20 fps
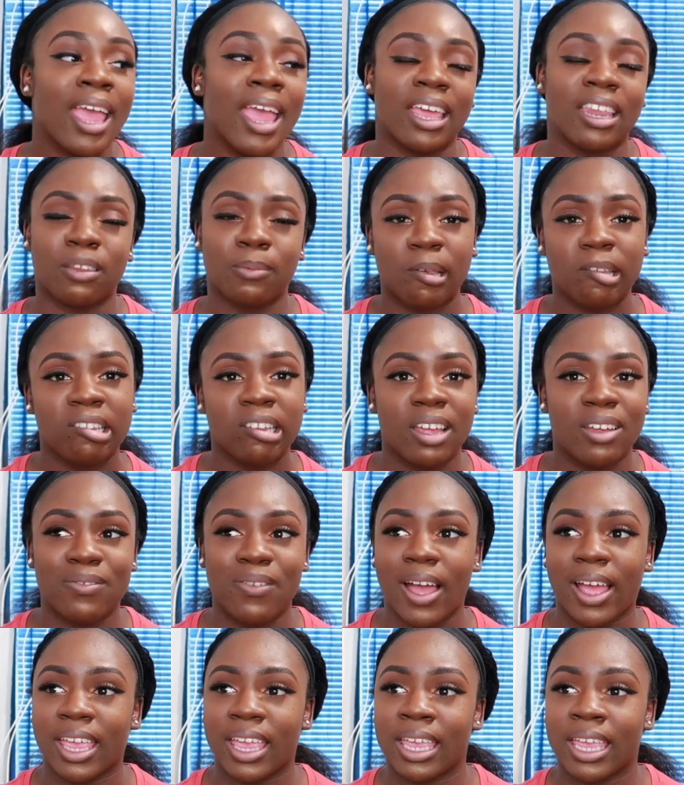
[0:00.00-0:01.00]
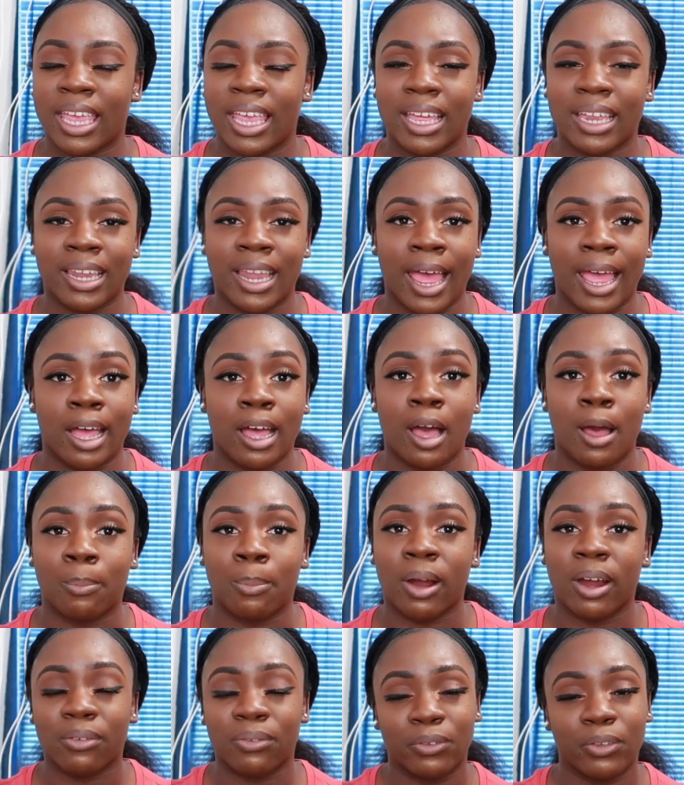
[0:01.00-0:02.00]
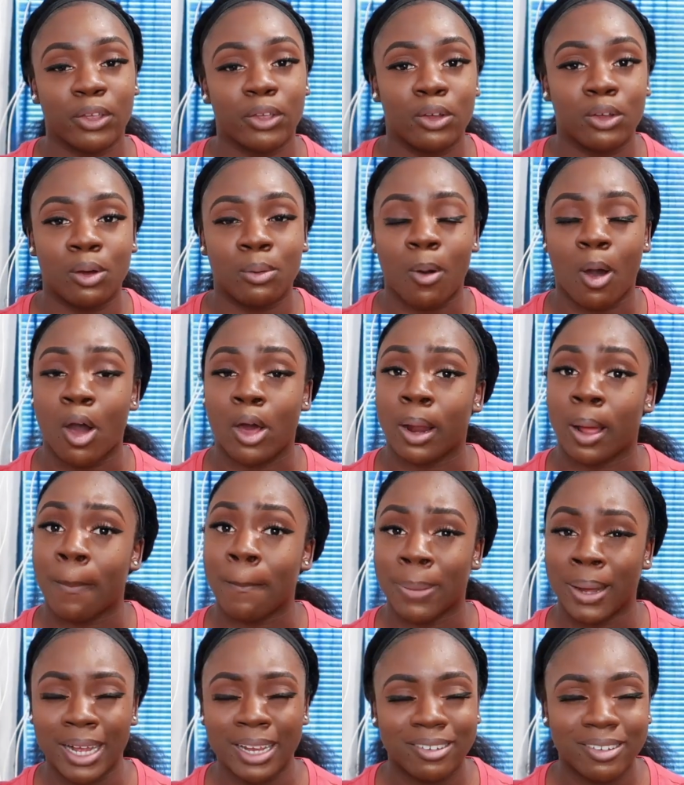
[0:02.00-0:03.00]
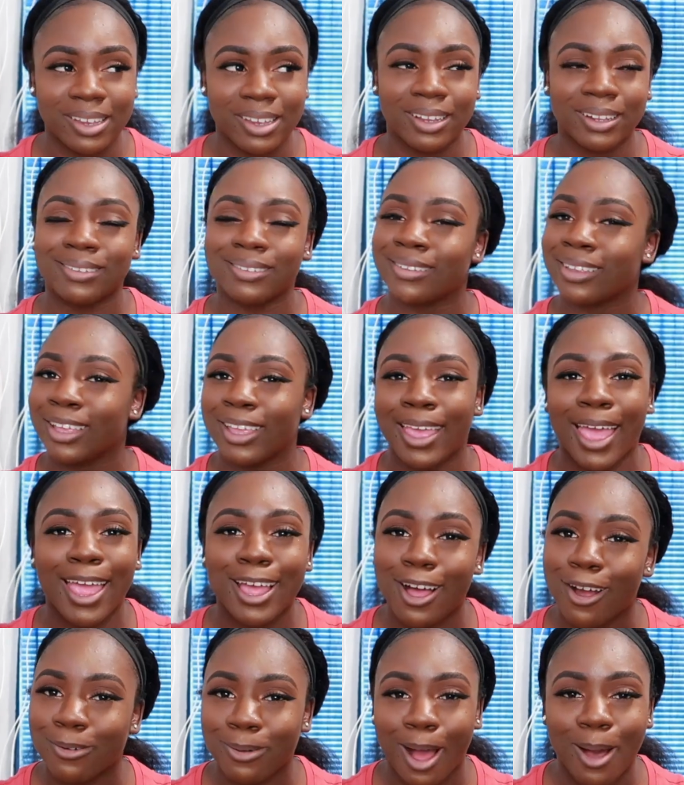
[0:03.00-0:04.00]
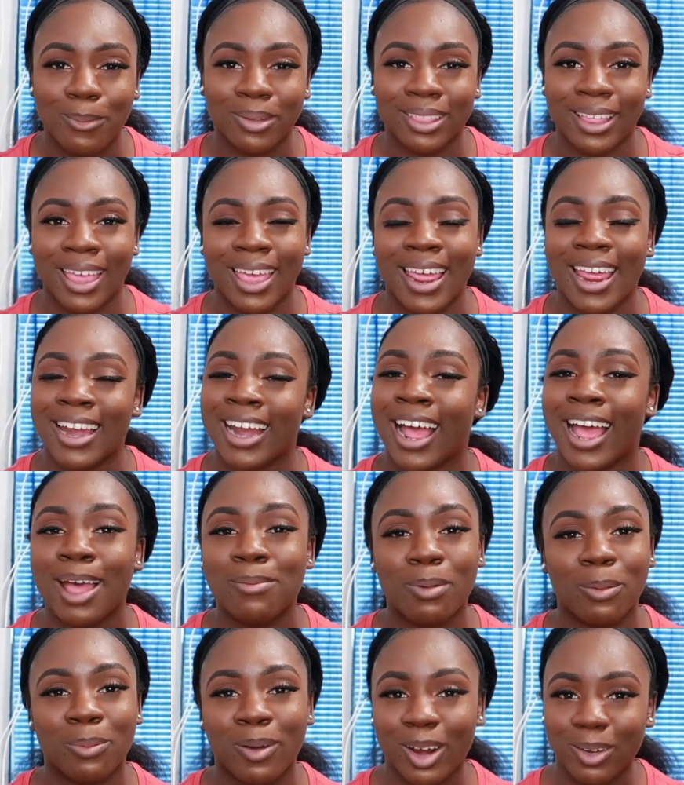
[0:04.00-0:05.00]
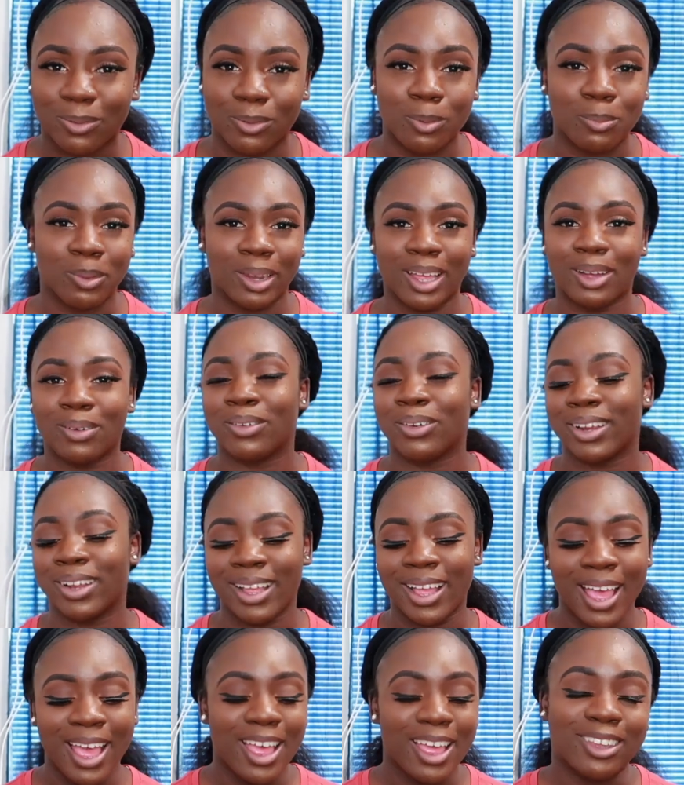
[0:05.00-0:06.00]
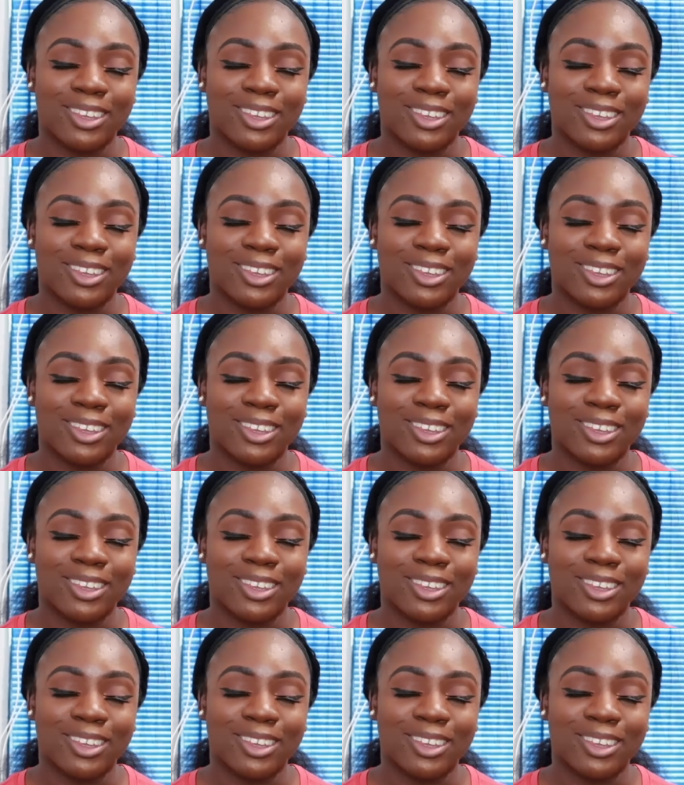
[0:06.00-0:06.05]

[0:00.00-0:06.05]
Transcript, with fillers: especially if i can get like perfume on a budget you can't go wrong with that and i'm a perfume lover